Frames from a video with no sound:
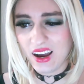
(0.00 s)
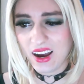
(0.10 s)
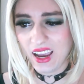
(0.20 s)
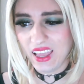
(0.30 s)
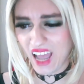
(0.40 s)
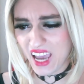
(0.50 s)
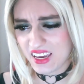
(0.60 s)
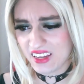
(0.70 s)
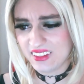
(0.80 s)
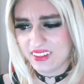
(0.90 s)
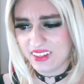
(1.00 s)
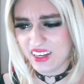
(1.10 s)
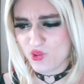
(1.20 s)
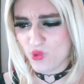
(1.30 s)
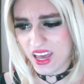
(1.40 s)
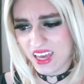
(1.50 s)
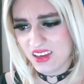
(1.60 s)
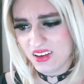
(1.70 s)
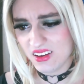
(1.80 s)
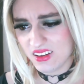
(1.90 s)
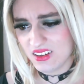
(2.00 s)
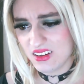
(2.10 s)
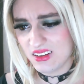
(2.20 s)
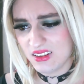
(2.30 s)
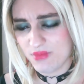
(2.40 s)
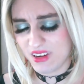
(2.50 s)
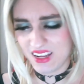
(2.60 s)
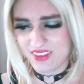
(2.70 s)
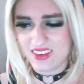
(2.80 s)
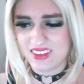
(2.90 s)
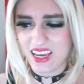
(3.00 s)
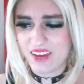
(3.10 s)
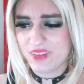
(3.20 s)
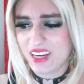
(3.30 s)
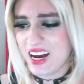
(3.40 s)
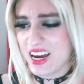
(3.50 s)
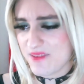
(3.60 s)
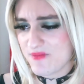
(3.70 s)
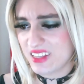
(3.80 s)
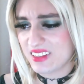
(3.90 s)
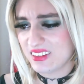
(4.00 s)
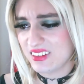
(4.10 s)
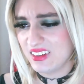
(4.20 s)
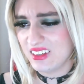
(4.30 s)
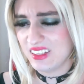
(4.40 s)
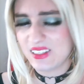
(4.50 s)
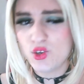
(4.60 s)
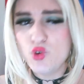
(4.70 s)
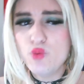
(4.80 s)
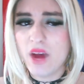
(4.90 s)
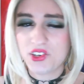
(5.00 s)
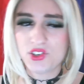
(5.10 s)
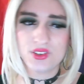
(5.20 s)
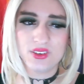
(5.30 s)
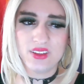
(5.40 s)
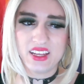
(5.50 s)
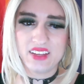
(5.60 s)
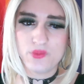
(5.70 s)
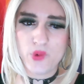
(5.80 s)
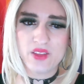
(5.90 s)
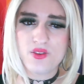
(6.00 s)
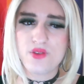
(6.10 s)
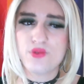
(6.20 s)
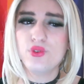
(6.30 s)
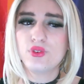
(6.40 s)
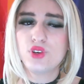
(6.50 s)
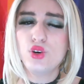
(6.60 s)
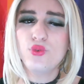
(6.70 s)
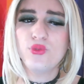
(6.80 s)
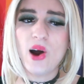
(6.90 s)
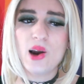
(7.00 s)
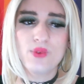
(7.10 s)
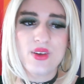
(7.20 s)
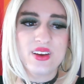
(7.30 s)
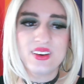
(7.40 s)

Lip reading: I like it in a way, but at the same time it's too much. Like, went through too far with it.